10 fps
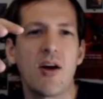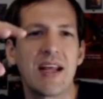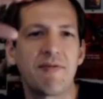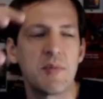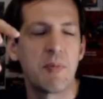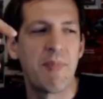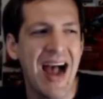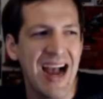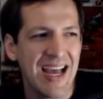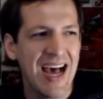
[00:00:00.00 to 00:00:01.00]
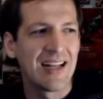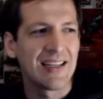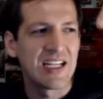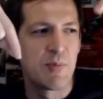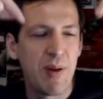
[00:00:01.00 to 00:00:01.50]
yet from your pack,
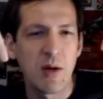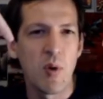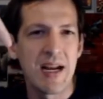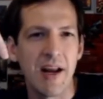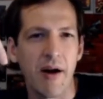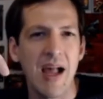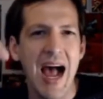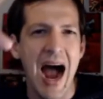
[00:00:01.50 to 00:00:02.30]
let's pick one here.